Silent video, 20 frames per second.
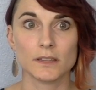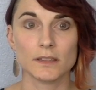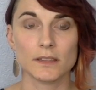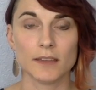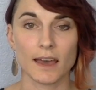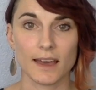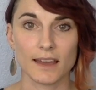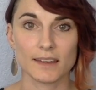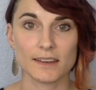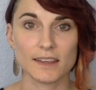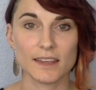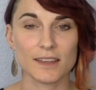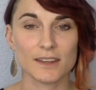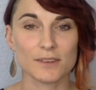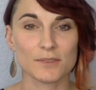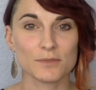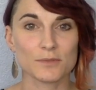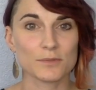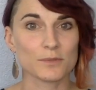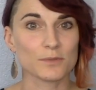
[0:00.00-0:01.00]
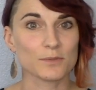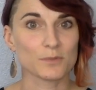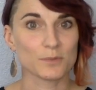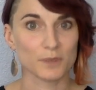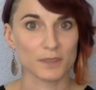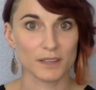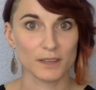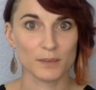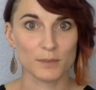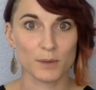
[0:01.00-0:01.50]
that, and
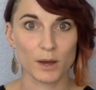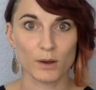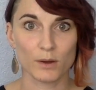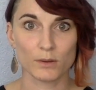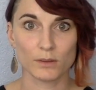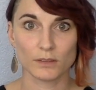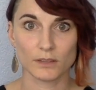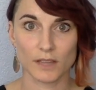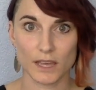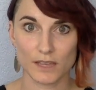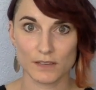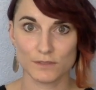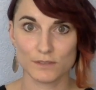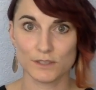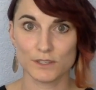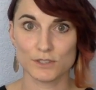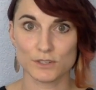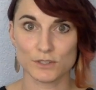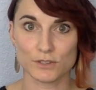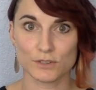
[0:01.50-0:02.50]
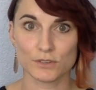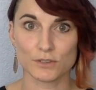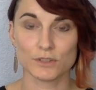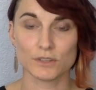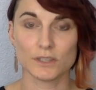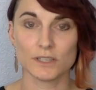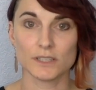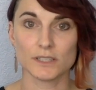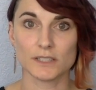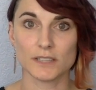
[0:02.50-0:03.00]
really about life in
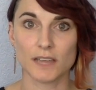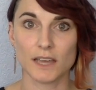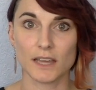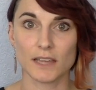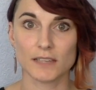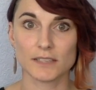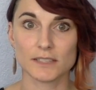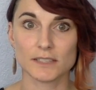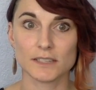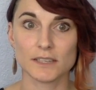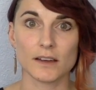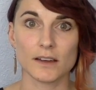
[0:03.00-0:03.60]
general, is that